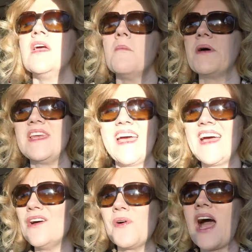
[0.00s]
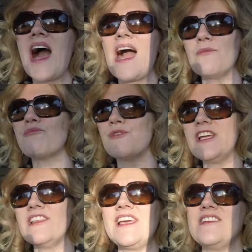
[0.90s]
But now I
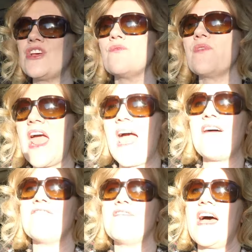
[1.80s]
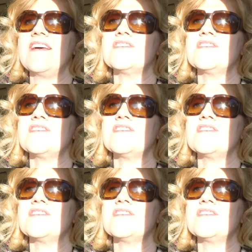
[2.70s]
really don't have that.